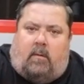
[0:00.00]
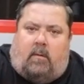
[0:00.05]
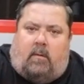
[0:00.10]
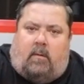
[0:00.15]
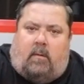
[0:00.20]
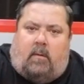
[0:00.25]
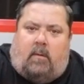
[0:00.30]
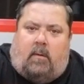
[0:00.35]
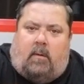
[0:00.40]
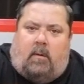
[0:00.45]

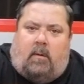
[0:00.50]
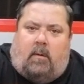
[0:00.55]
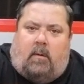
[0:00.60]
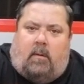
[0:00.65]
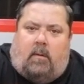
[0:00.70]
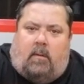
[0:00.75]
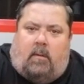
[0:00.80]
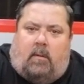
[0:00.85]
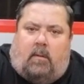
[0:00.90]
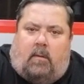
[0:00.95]

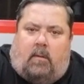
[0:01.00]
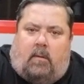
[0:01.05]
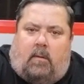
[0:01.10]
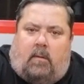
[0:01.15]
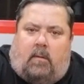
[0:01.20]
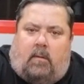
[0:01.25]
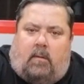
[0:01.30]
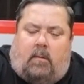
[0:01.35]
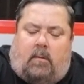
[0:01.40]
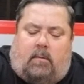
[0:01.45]

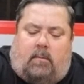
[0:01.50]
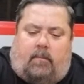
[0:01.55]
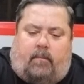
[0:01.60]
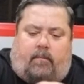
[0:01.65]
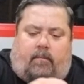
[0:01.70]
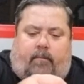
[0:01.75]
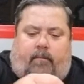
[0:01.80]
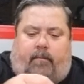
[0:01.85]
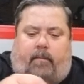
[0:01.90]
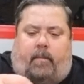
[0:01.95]

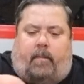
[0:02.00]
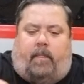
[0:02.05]
[no speech]